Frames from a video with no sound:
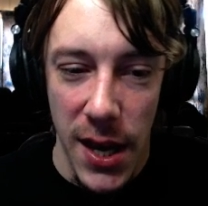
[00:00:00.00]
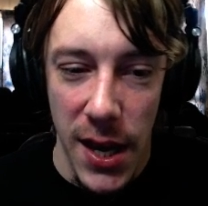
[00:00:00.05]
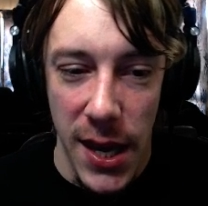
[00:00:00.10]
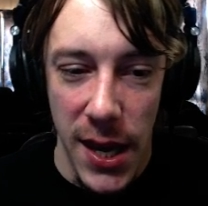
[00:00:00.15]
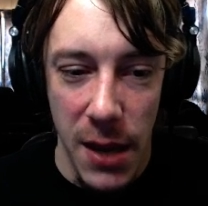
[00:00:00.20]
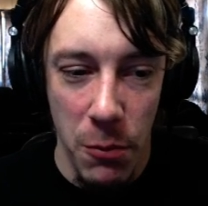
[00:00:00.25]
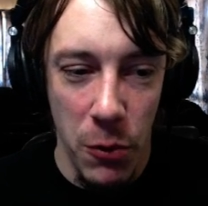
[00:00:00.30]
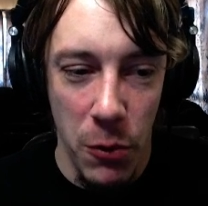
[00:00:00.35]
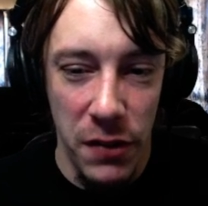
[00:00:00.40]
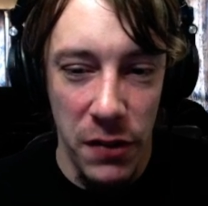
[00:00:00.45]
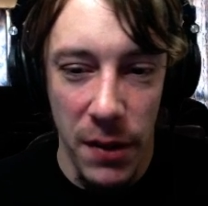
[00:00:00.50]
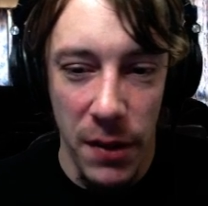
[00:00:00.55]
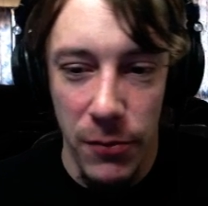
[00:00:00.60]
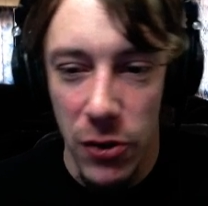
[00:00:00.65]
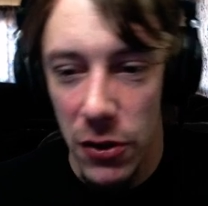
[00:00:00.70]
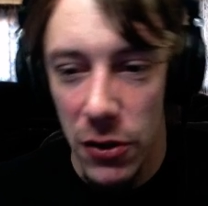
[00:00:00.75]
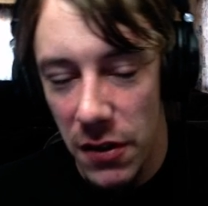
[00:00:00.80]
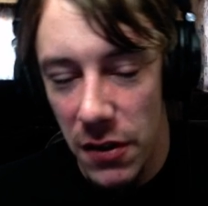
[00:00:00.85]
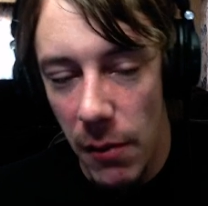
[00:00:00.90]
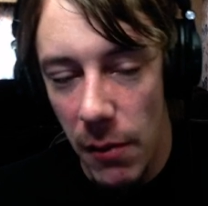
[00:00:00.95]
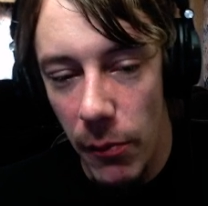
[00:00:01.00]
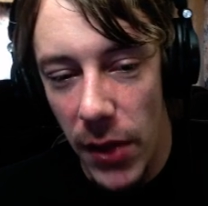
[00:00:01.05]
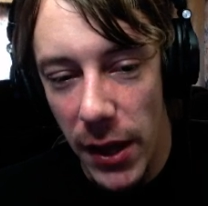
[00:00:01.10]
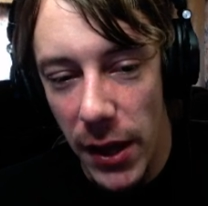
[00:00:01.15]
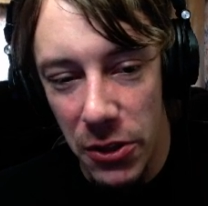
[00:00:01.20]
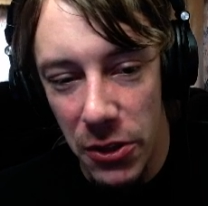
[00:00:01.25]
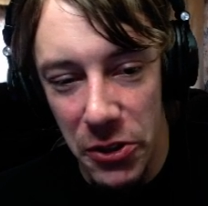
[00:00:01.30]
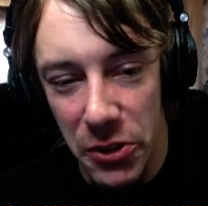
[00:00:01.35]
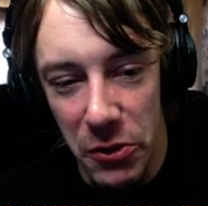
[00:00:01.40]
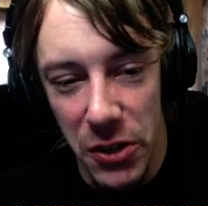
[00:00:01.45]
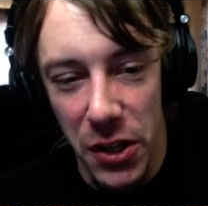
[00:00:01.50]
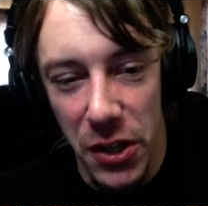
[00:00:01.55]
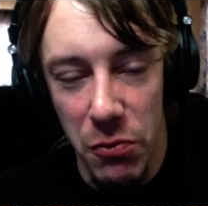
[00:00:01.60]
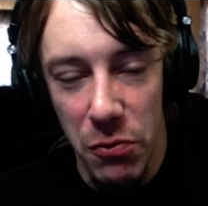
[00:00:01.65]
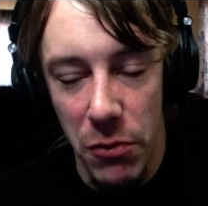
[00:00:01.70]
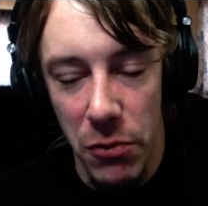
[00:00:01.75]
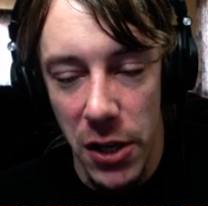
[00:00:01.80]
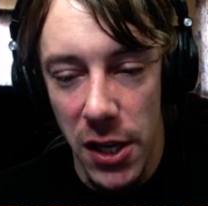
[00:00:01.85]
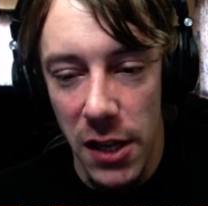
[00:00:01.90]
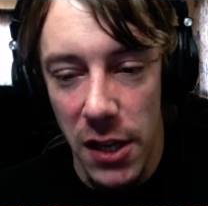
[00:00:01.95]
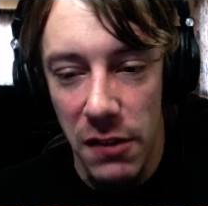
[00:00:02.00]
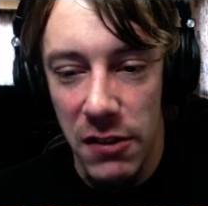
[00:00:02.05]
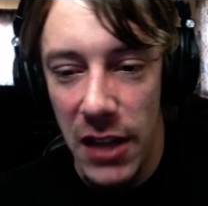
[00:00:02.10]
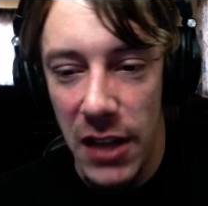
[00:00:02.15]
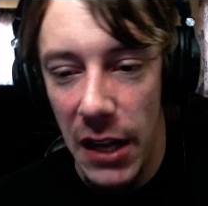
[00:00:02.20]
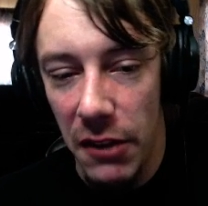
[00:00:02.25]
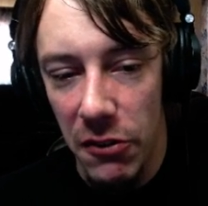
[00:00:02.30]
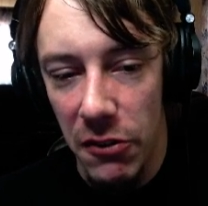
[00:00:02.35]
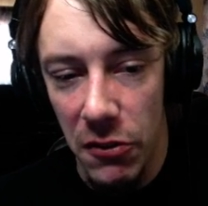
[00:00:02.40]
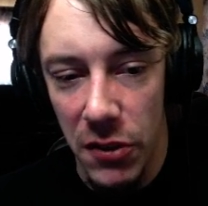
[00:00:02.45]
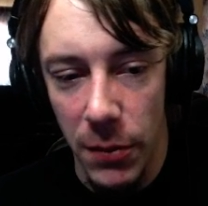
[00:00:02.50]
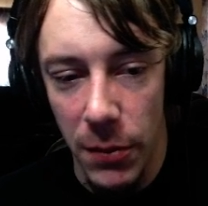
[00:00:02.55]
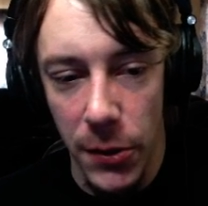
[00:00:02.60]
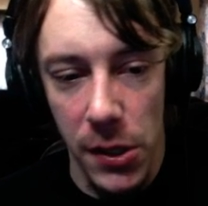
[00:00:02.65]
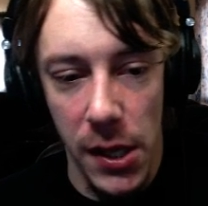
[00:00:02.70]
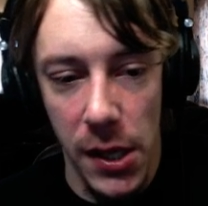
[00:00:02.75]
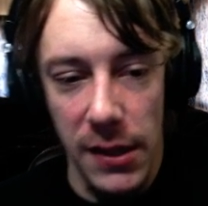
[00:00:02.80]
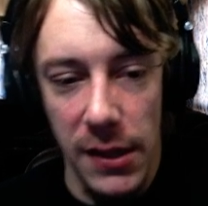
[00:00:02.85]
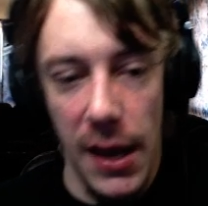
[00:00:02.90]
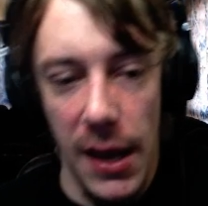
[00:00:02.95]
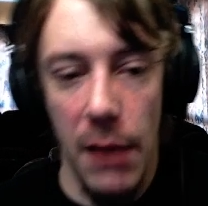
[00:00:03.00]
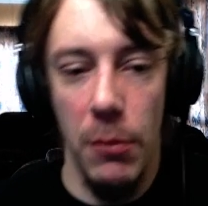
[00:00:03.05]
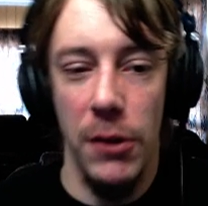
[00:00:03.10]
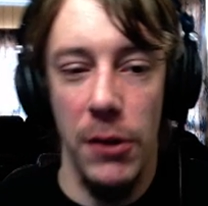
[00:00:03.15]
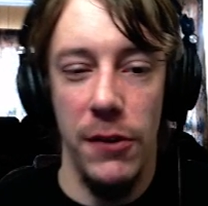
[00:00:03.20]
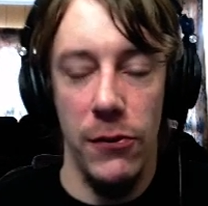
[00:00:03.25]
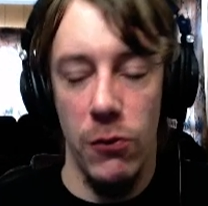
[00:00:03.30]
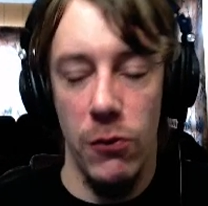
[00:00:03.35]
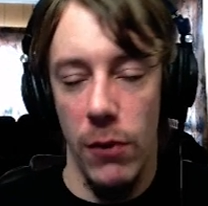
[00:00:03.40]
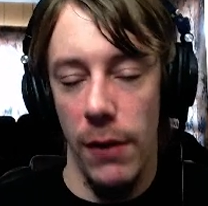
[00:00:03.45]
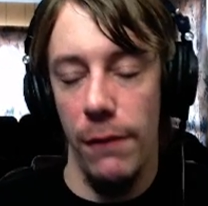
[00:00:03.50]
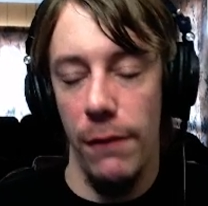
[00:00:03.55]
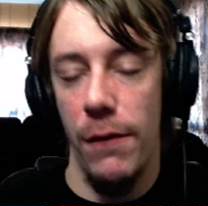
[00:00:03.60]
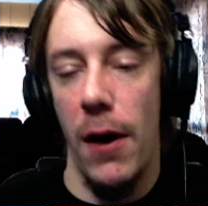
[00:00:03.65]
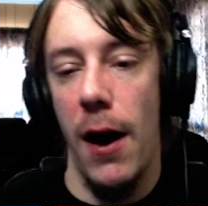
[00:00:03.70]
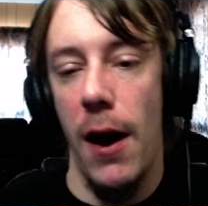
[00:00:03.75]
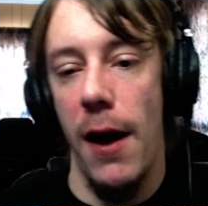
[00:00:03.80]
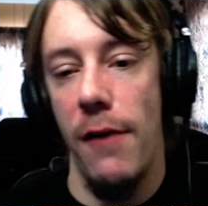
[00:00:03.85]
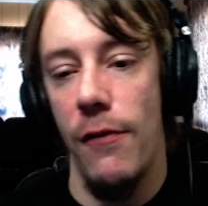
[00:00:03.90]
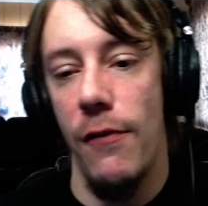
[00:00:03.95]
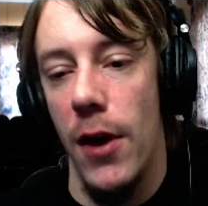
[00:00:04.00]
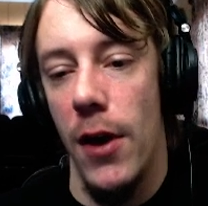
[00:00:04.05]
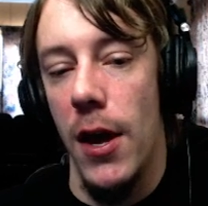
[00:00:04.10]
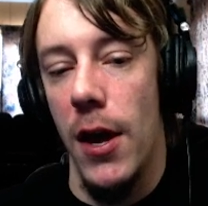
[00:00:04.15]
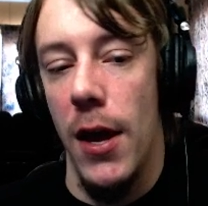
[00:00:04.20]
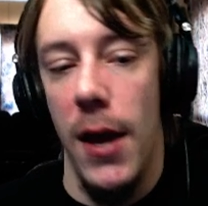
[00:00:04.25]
It was up to some like 33 cents or something like that and went to 25.